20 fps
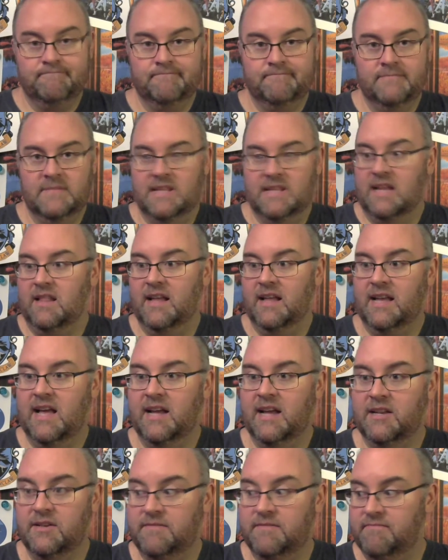not like I
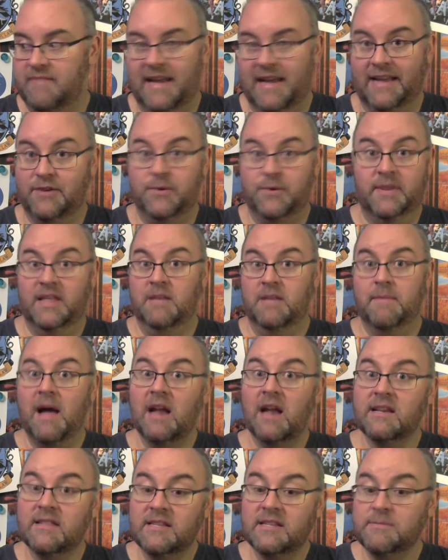could do anything
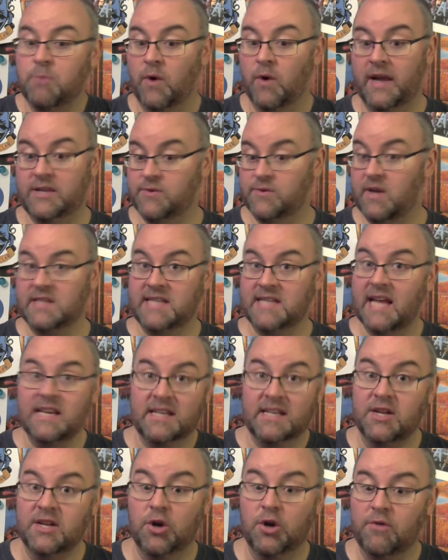about it at this point, so I just had
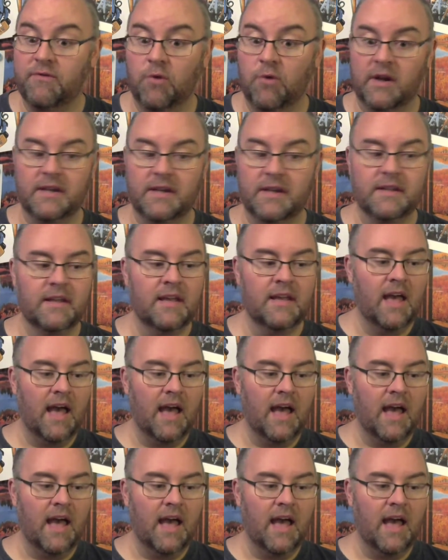to go for it.